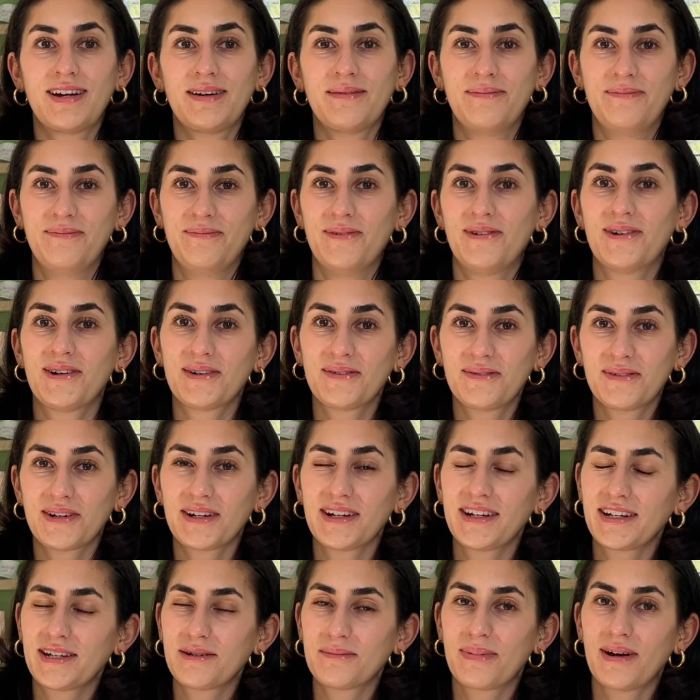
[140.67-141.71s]
I'm more
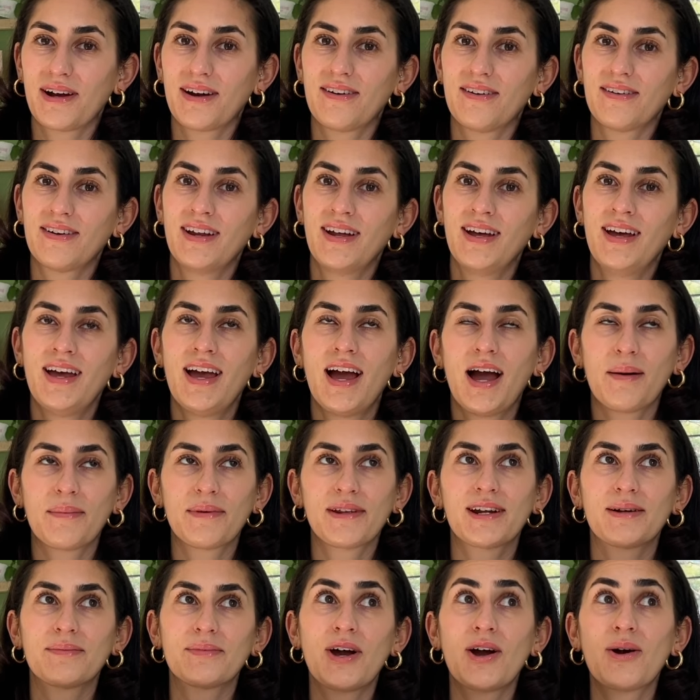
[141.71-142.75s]
worried about, I
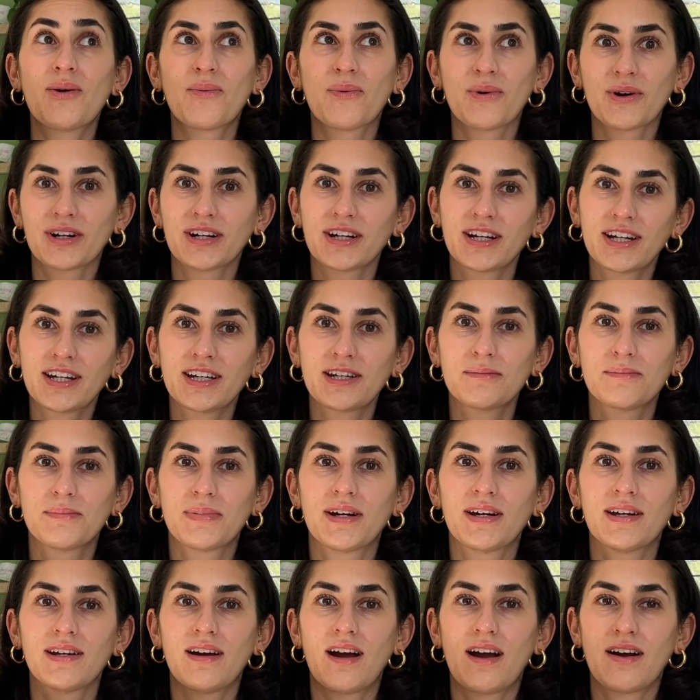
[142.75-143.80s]
mean, I'm not worried,
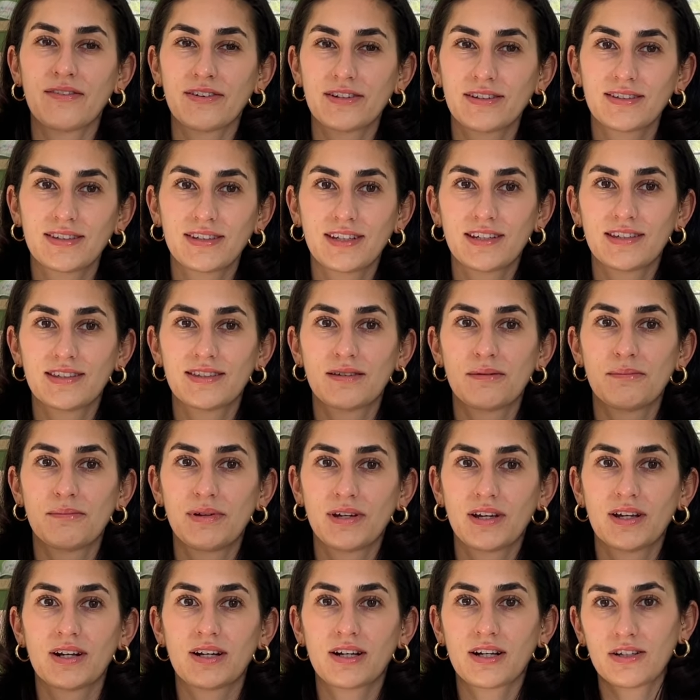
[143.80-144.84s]
but obviously it's a
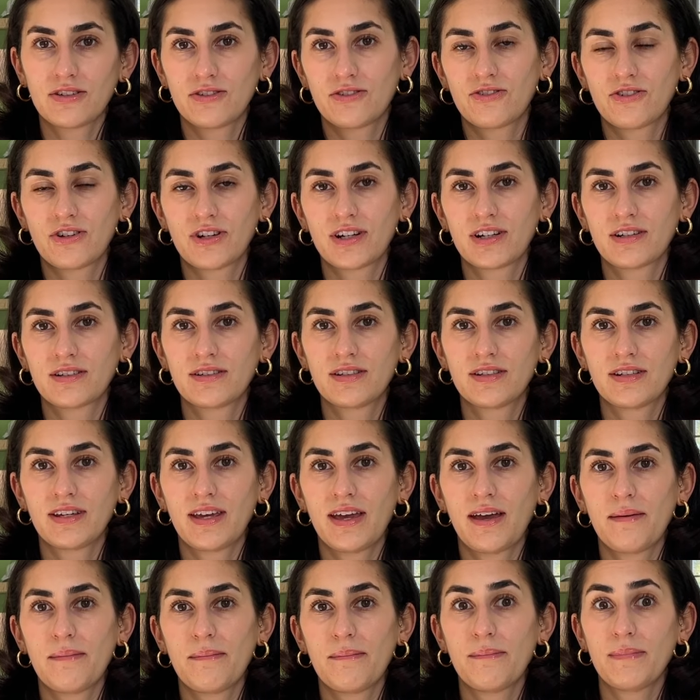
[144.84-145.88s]
bigger concern to
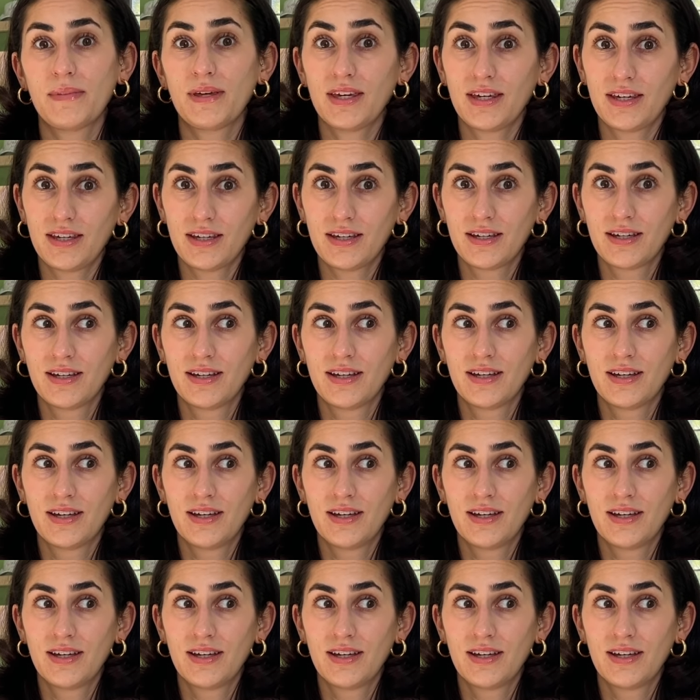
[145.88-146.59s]
get me